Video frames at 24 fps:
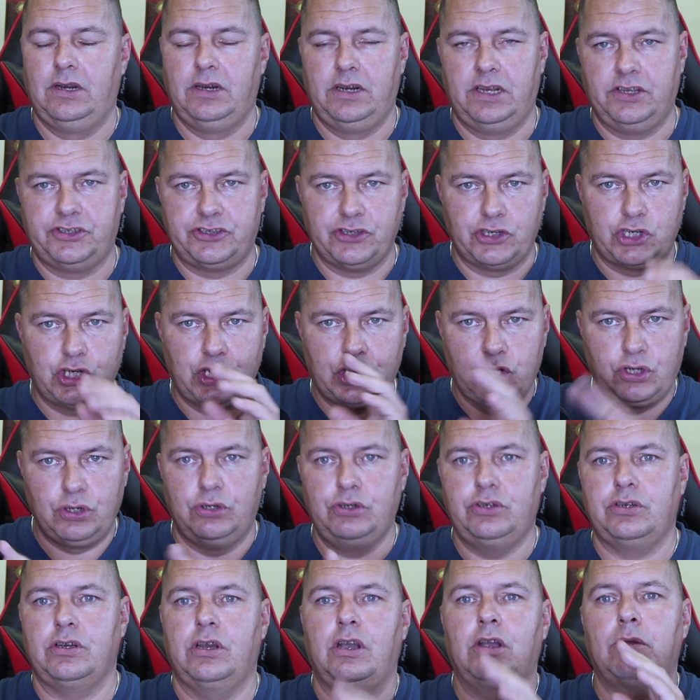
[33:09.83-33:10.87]
There's a
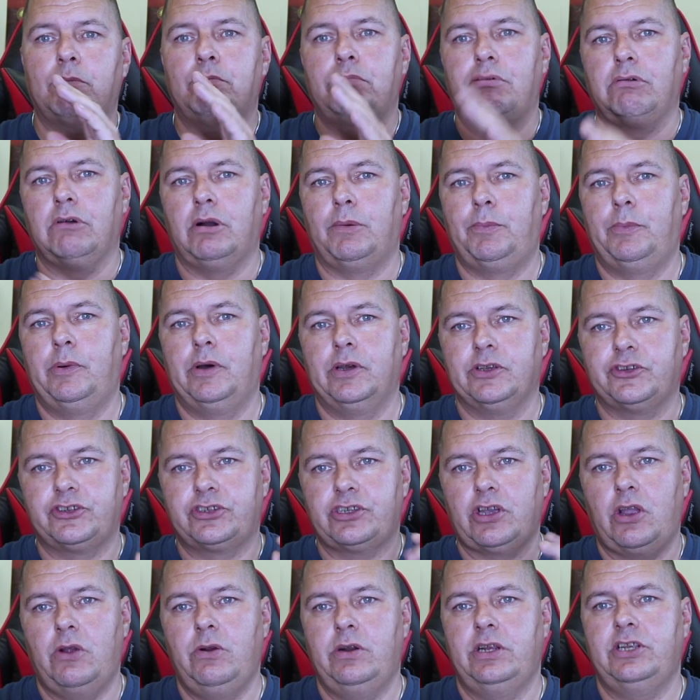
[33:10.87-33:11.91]
good proper
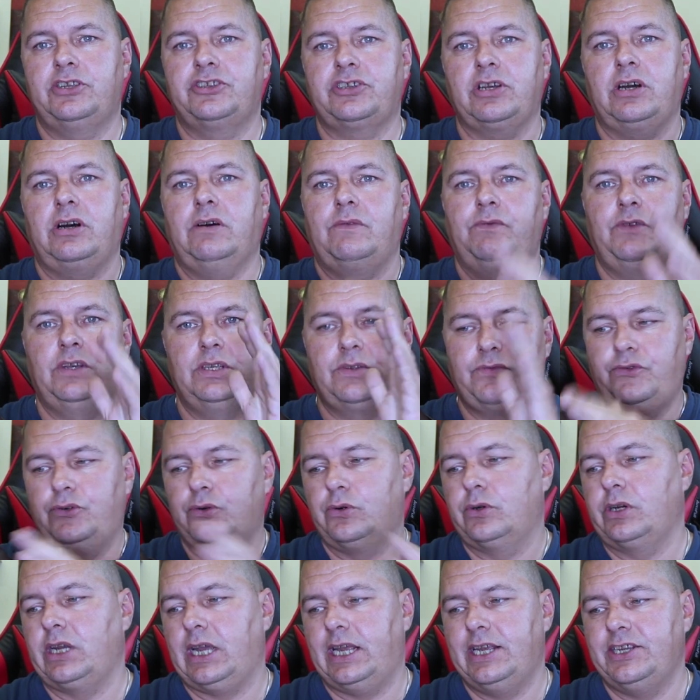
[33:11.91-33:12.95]
Sony StarVis
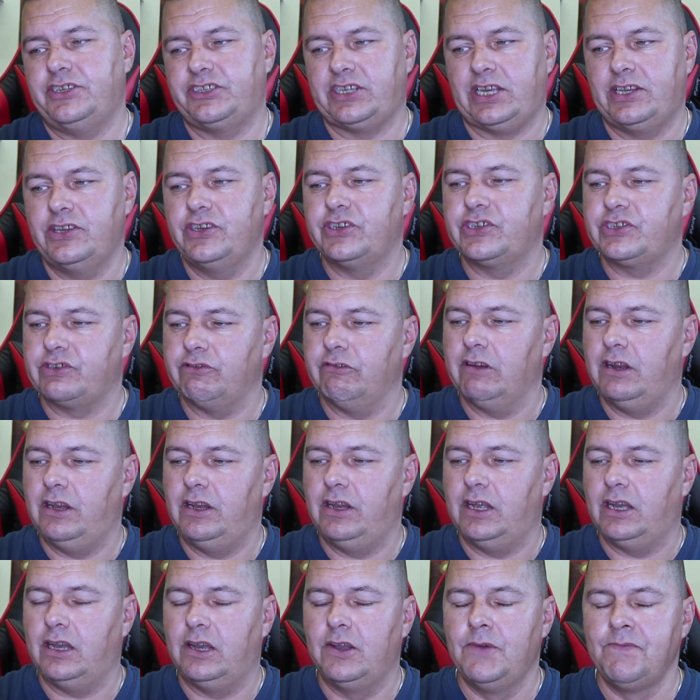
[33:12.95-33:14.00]
4K sensor
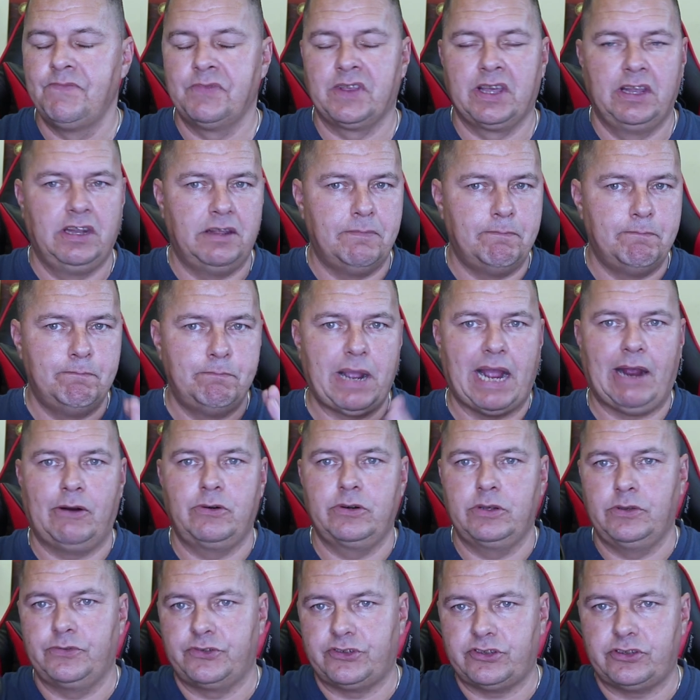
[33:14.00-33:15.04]
in there. The
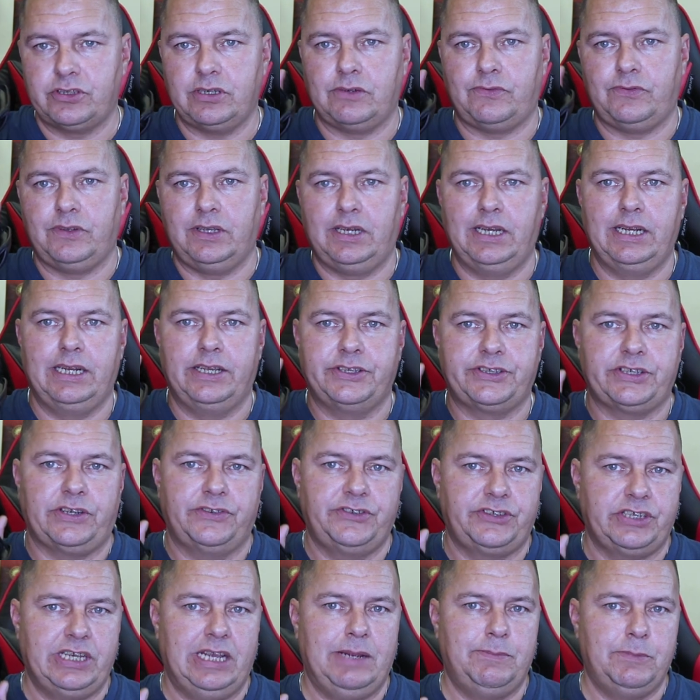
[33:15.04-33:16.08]
amount of stuff like this
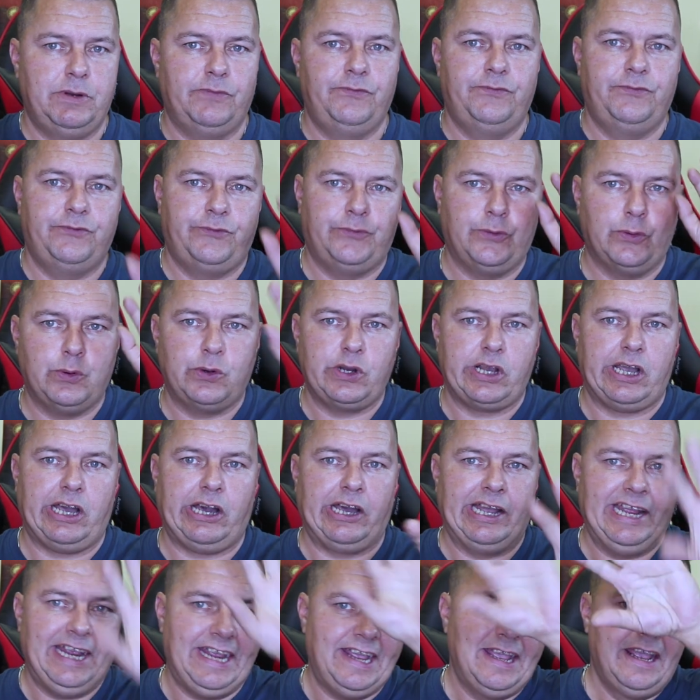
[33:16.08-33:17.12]
I've seen with
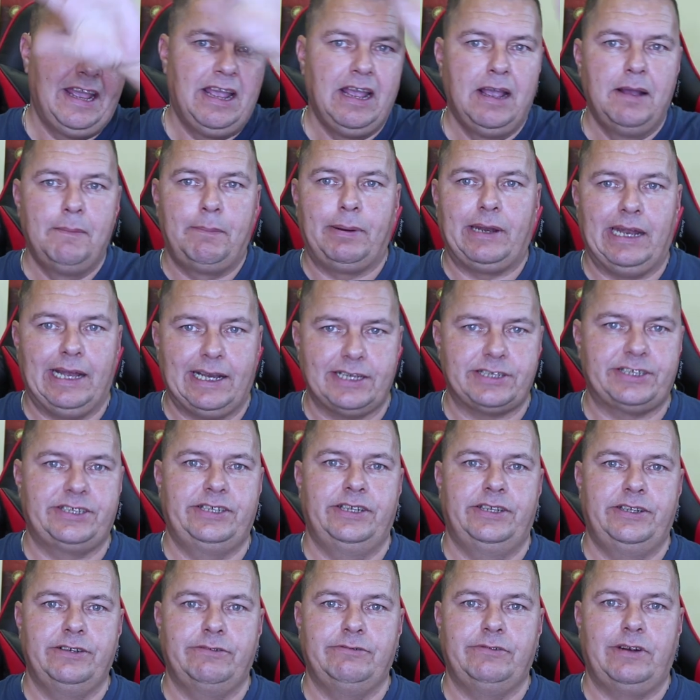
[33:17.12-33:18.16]
4K
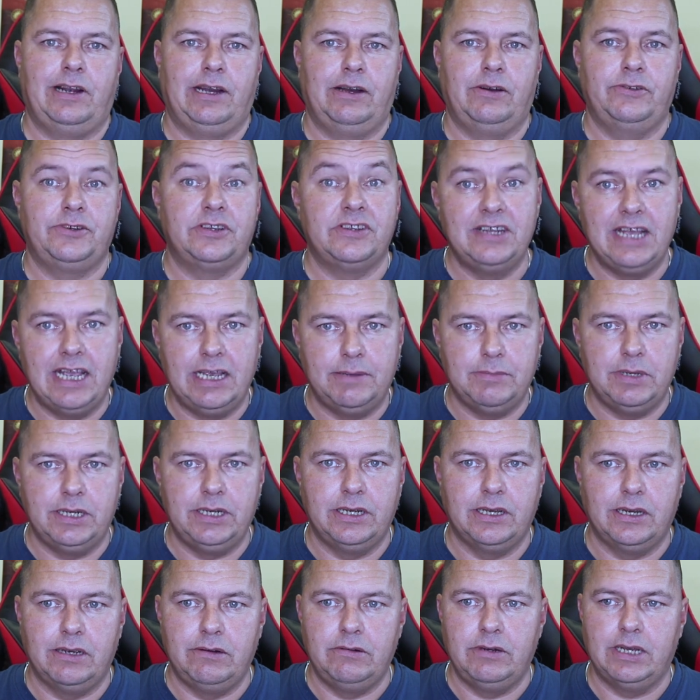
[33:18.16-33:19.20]
plastered around,
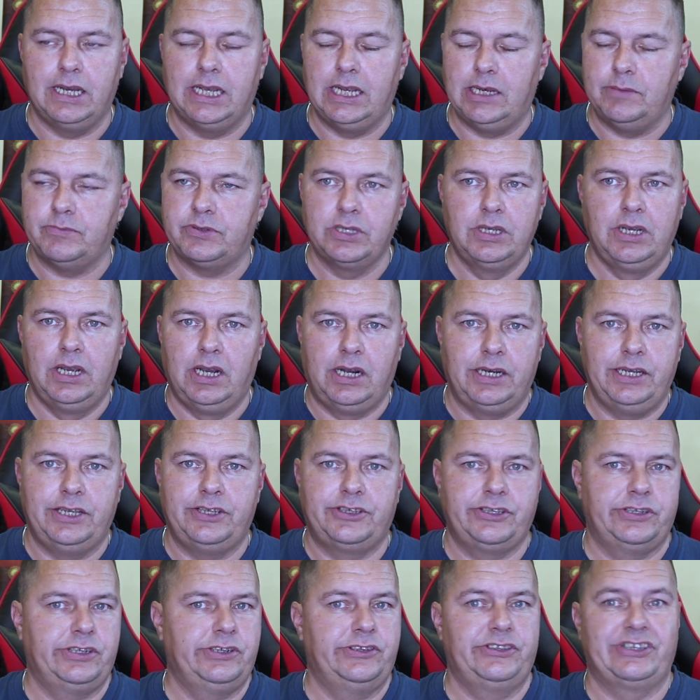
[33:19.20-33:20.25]
naming no names, and
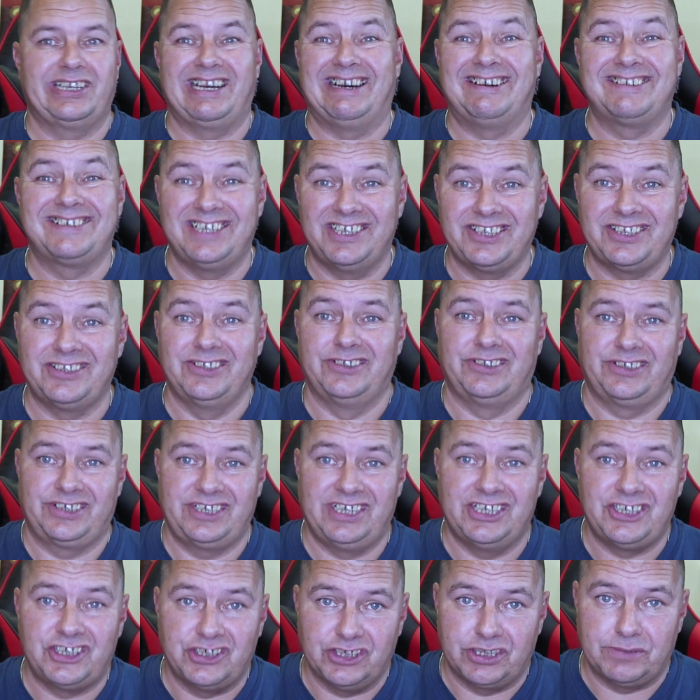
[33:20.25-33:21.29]
it turns out it's
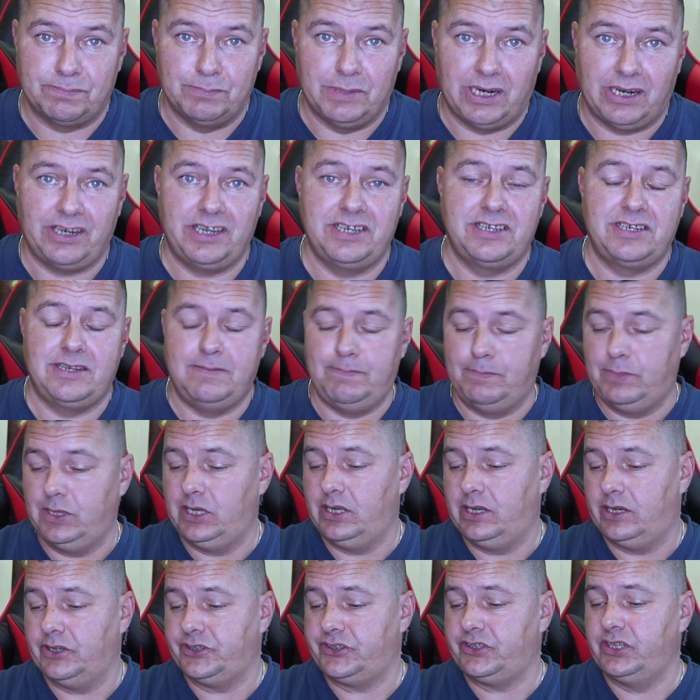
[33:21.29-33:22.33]
not, it's just marketing
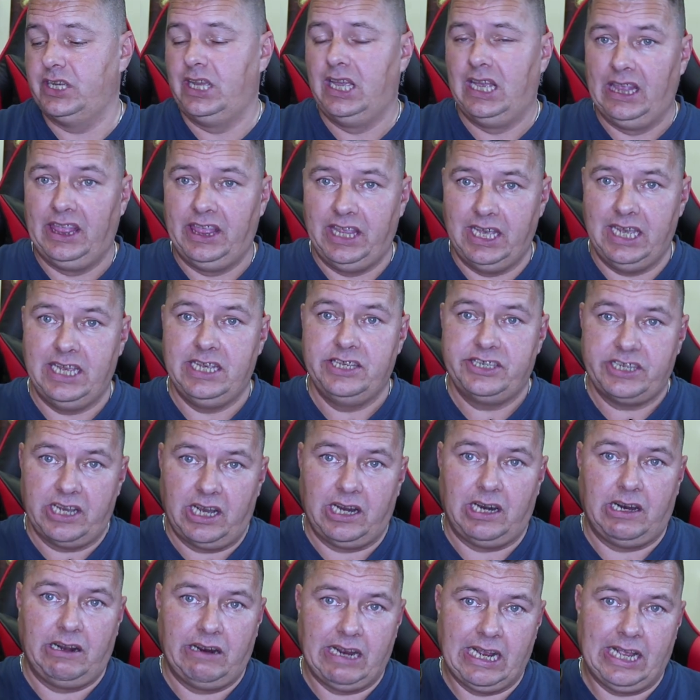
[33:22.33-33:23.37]
BS. These
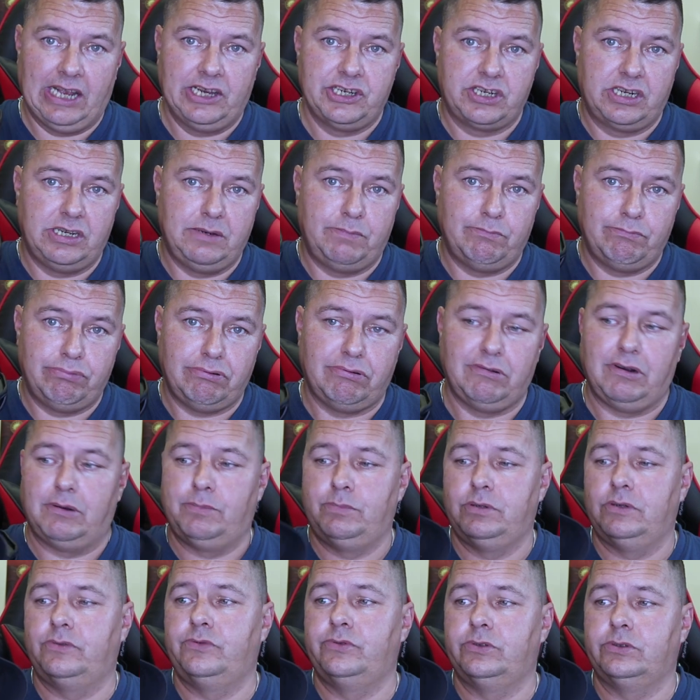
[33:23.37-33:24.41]
are actually
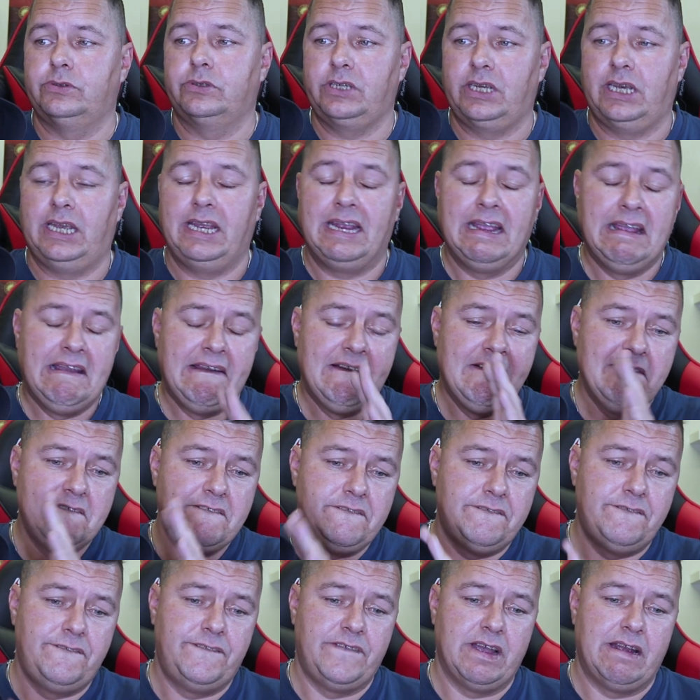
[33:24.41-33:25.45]
proper 4K,
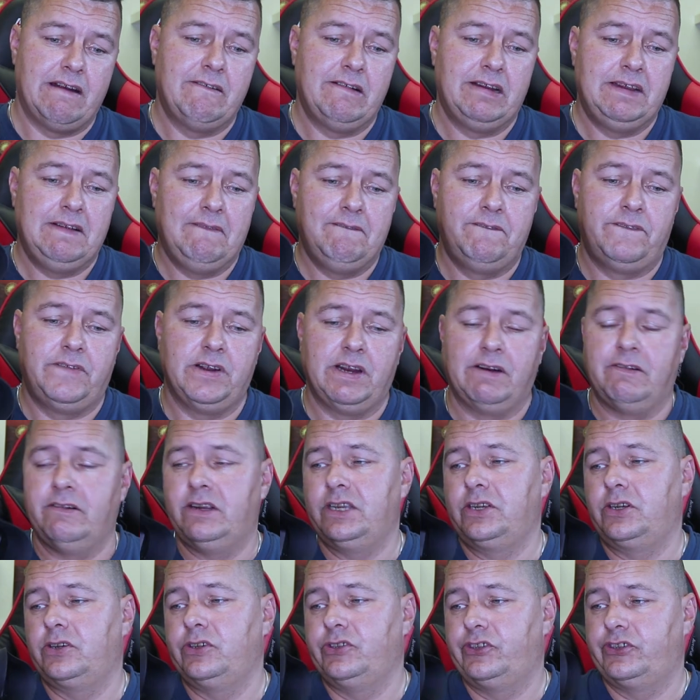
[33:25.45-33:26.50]
very,
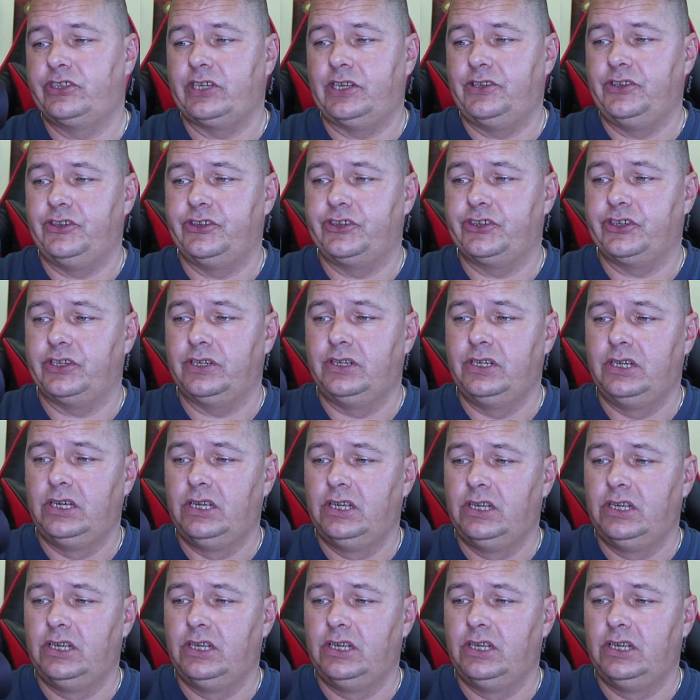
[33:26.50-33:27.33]
very good sensor.